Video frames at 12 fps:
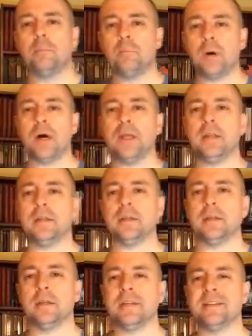but
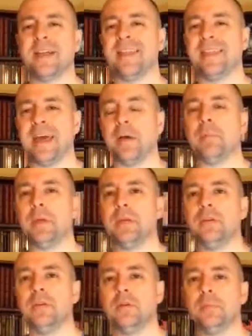it's not that big a
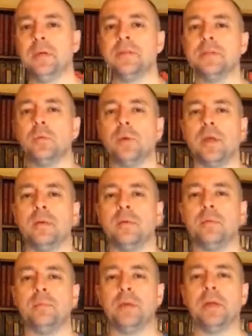deal because he
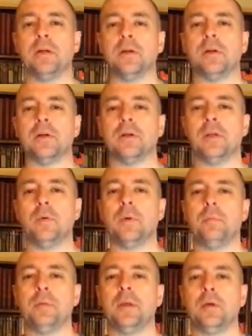went big
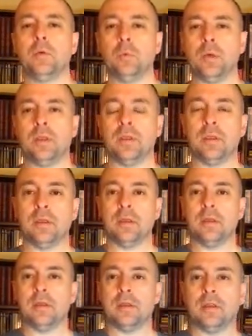with
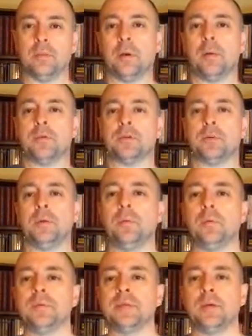the publisher.
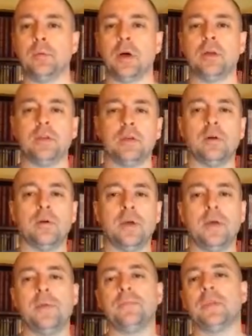People will say, well,
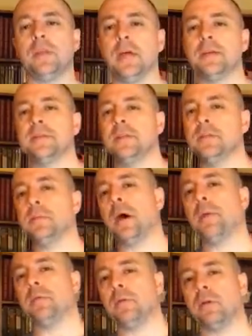yes, he's
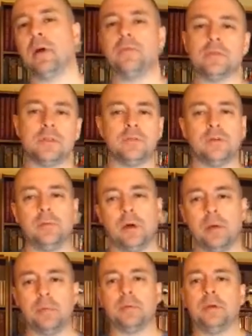popular, obviously he's very
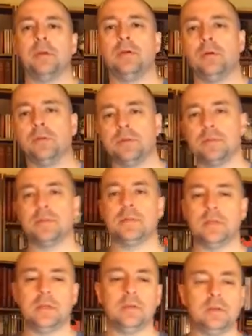popular, but this is
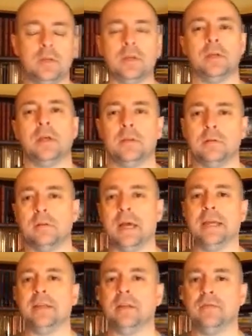the
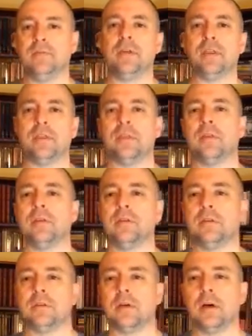95th
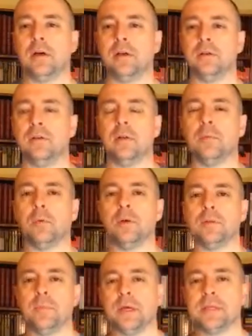
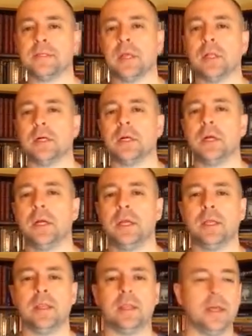#1 bestseller
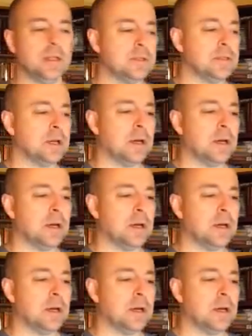that